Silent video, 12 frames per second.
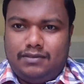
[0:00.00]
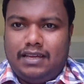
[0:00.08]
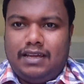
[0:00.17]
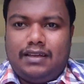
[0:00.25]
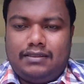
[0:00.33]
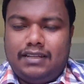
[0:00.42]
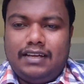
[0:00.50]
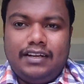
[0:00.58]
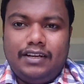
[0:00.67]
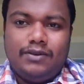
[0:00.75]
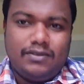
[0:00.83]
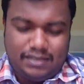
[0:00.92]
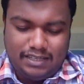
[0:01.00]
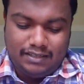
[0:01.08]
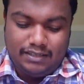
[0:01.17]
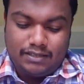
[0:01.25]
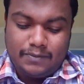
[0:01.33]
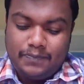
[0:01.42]
They did not see
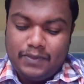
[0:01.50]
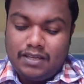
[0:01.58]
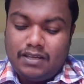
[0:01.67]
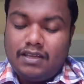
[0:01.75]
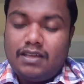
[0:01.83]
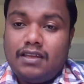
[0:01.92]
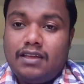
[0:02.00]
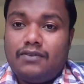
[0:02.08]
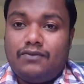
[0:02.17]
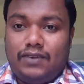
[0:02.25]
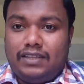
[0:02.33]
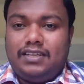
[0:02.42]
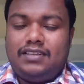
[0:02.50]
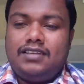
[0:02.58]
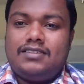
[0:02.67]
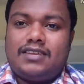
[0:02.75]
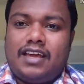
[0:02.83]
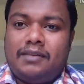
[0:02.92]
this. Within
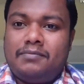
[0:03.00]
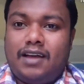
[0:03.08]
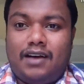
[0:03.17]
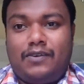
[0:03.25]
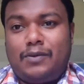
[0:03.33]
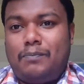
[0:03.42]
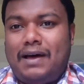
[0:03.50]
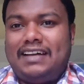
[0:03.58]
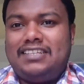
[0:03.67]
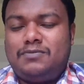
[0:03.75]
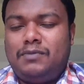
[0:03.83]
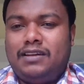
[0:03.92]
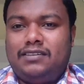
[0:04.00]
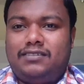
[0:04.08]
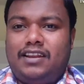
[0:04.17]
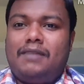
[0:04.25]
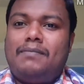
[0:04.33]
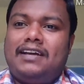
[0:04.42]
this time, our batsmen,
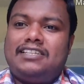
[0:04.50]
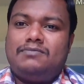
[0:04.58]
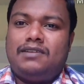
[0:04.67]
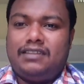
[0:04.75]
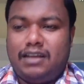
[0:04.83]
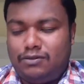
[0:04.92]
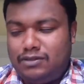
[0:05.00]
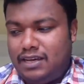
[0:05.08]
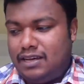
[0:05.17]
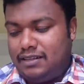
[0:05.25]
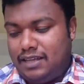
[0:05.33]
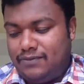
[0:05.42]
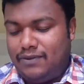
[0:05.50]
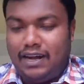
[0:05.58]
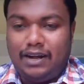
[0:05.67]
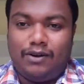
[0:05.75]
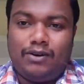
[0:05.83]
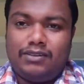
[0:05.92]
three batsmen, now they
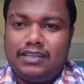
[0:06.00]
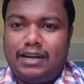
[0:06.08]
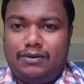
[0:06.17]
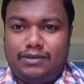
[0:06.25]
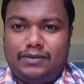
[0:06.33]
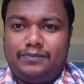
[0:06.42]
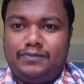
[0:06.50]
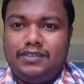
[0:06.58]
fell down on the ground.